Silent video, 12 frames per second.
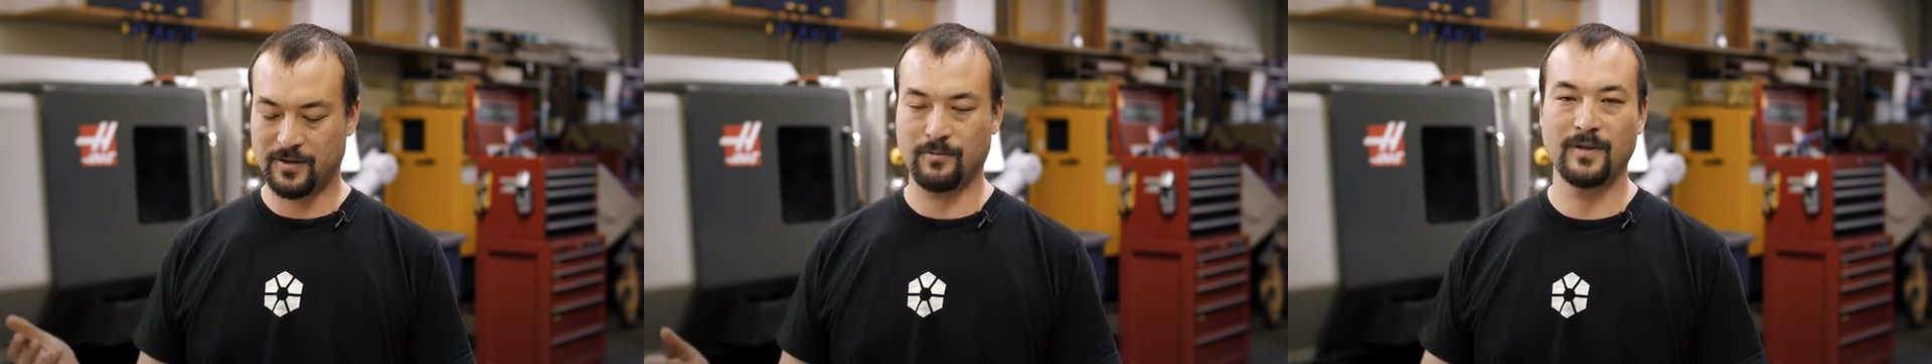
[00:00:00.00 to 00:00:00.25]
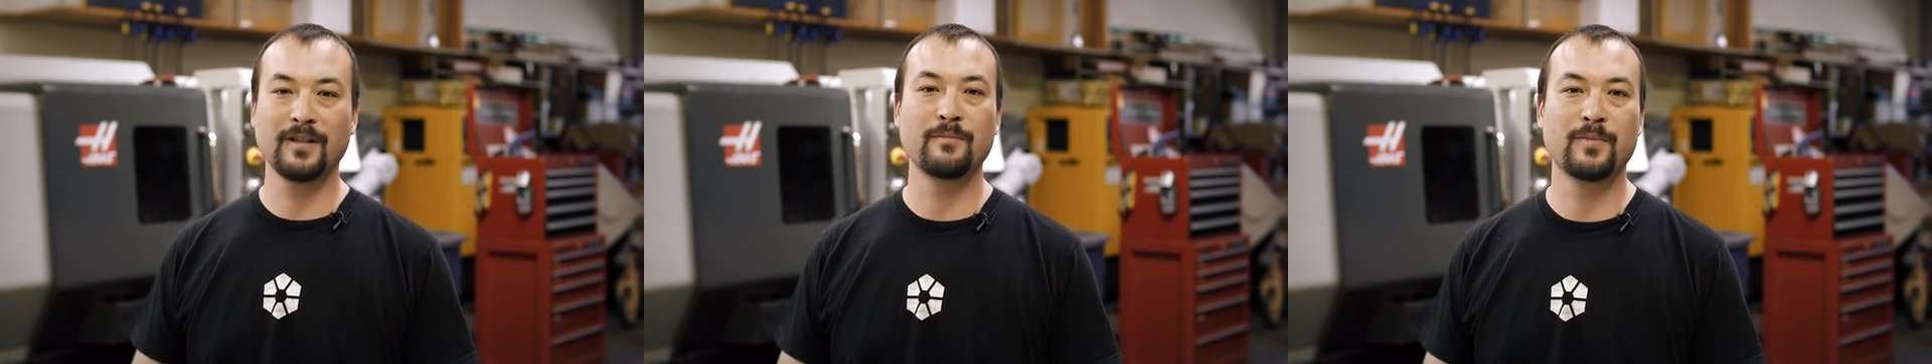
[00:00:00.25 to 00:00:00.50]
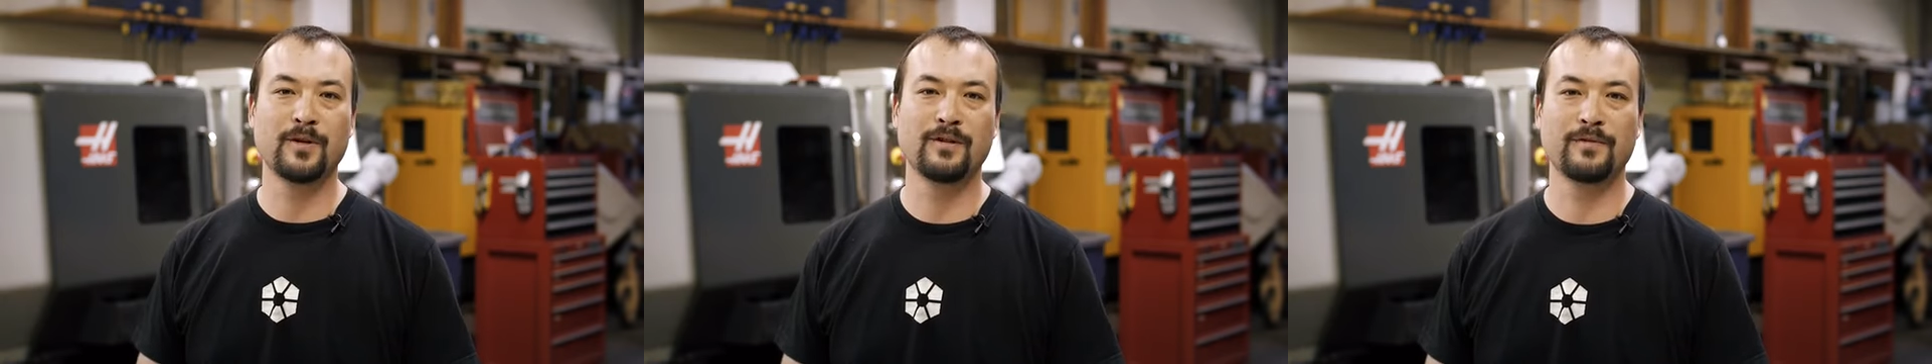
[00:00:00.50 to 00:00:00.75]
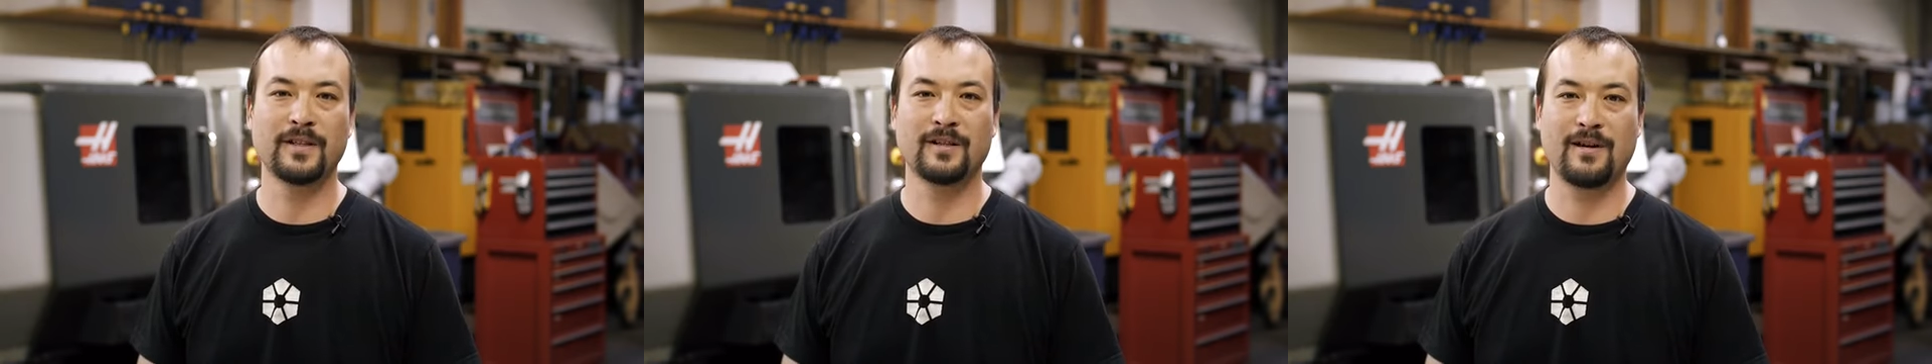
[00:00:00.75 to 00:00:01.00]
just a really
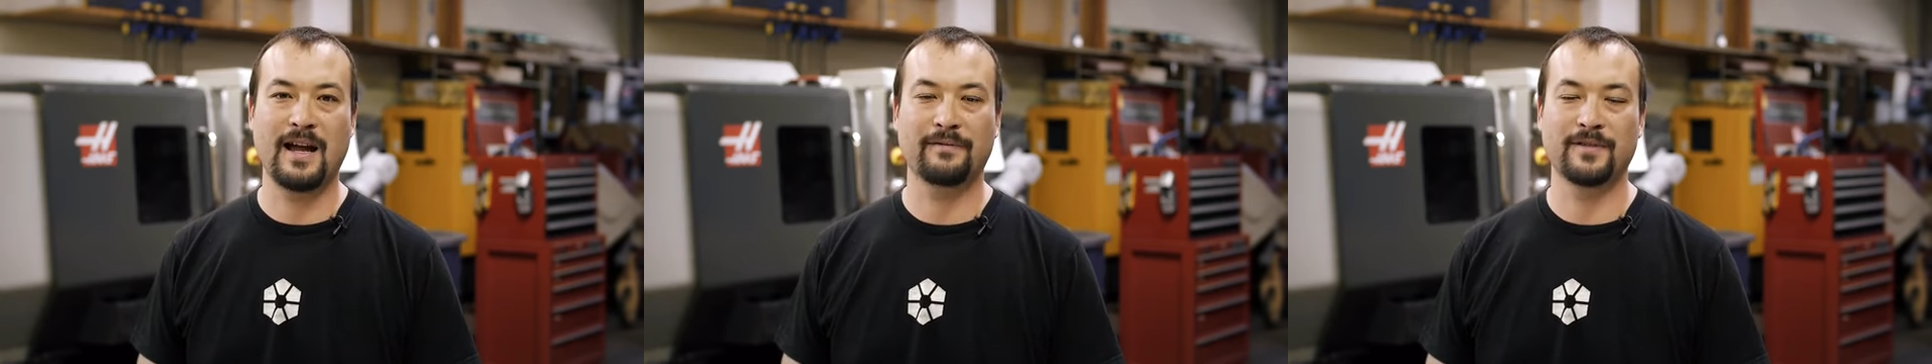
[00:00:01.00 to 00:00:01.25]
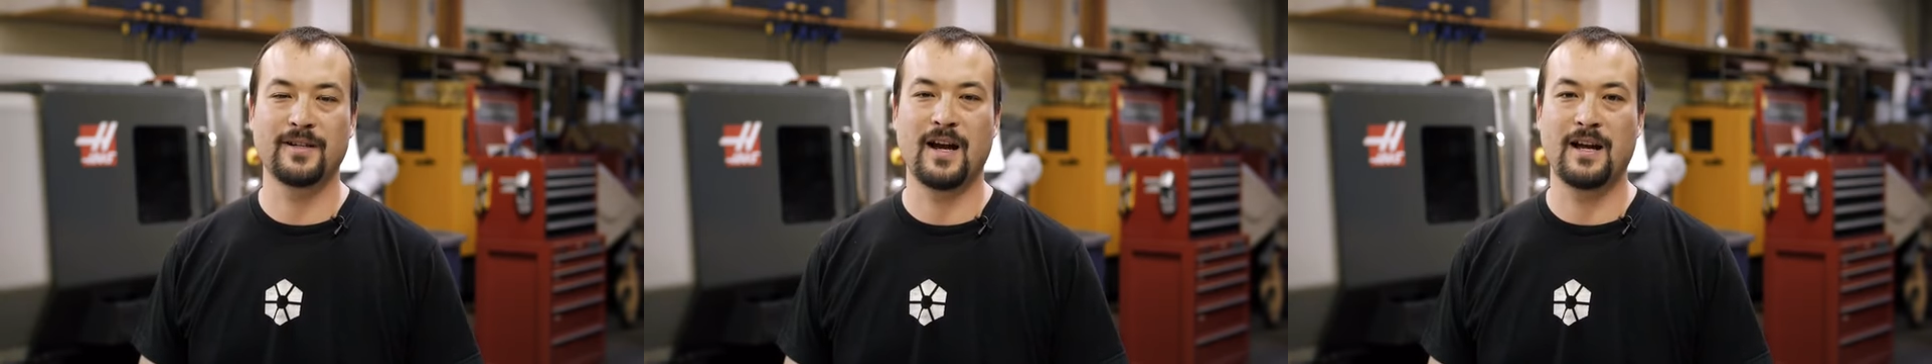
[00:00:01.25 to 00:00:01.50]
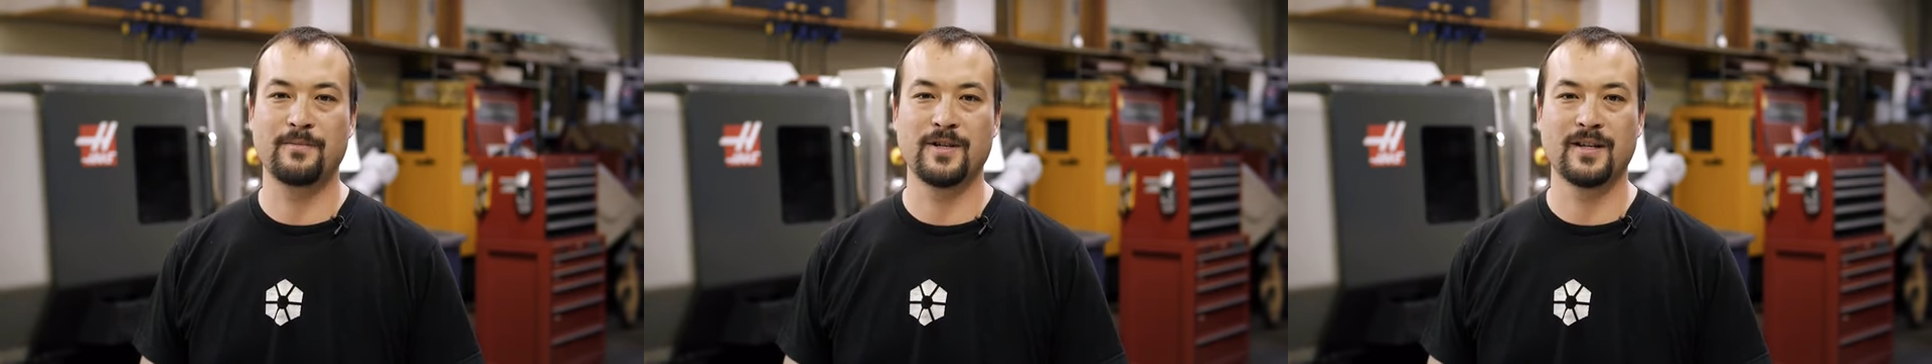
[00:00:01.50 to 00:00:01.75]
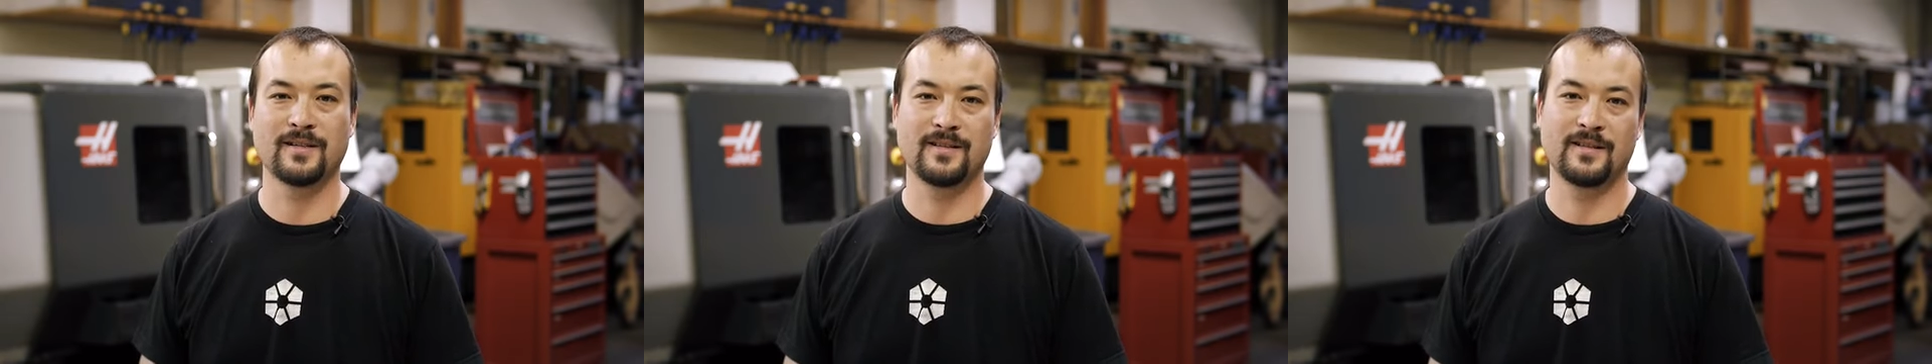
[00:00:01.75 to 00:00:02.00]
beautifully crafted
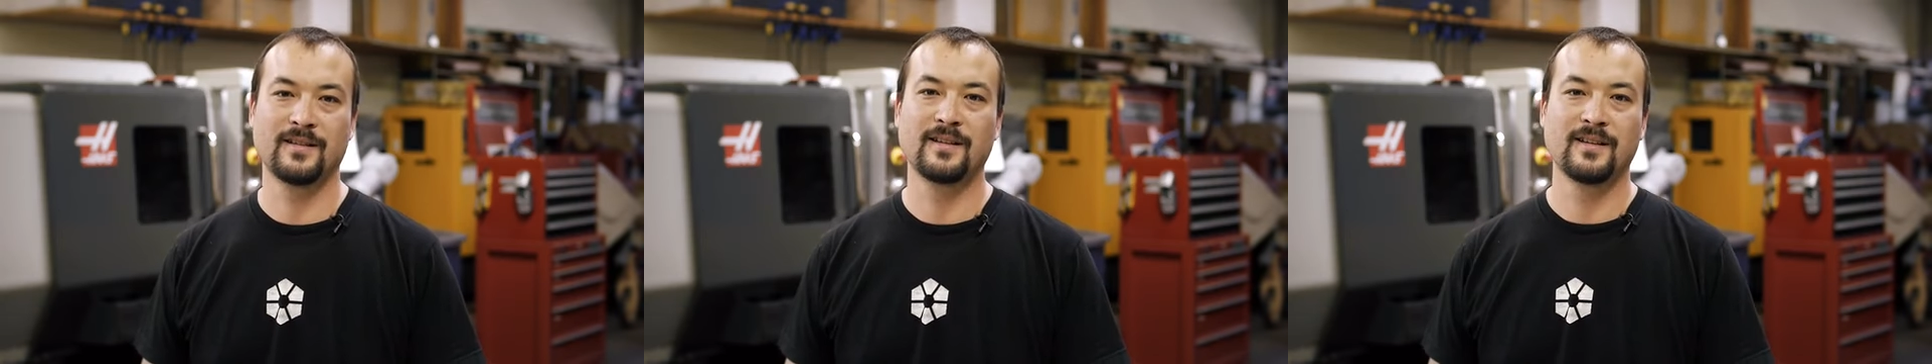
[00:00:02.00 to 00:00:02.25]
object,